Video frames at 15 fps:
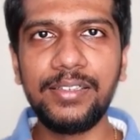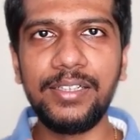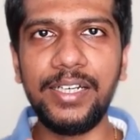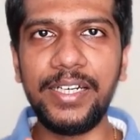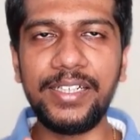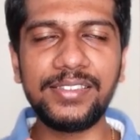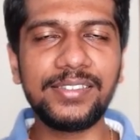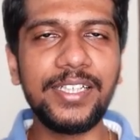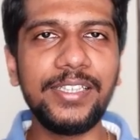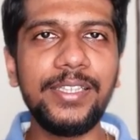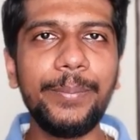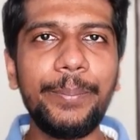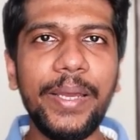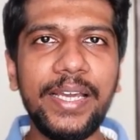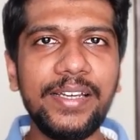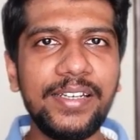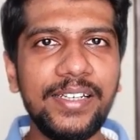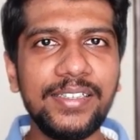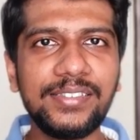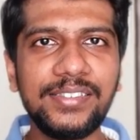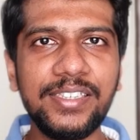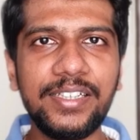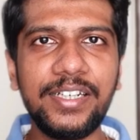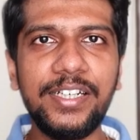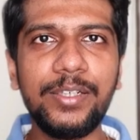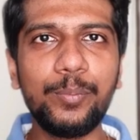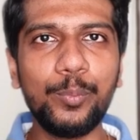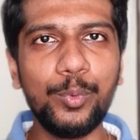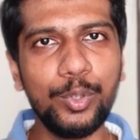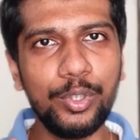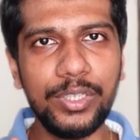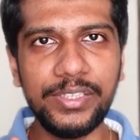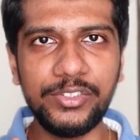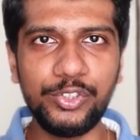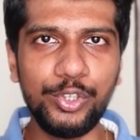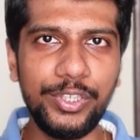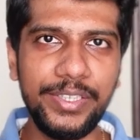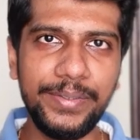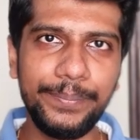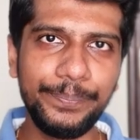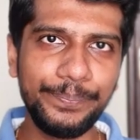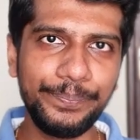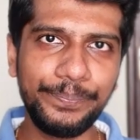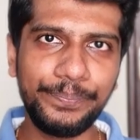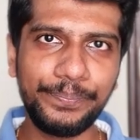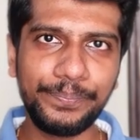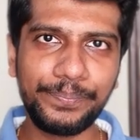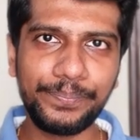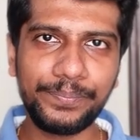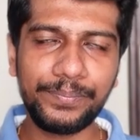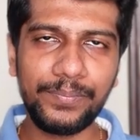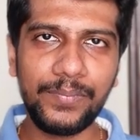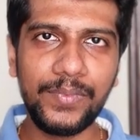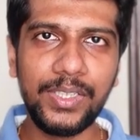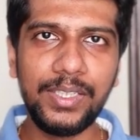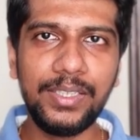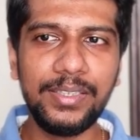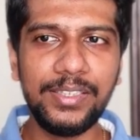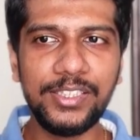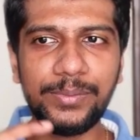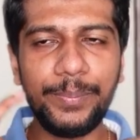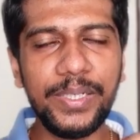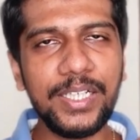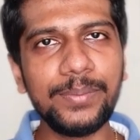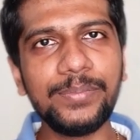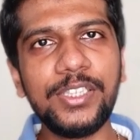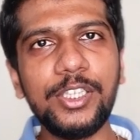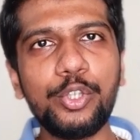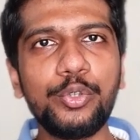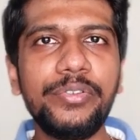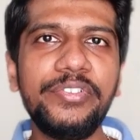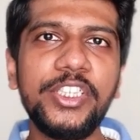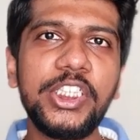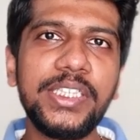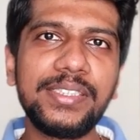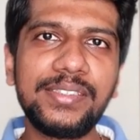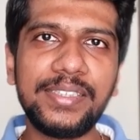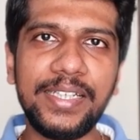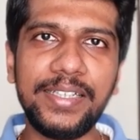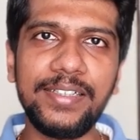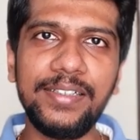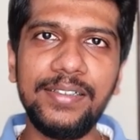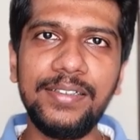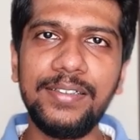let us get the pancreas secrete more insulin. This becomes into a vicious cycle.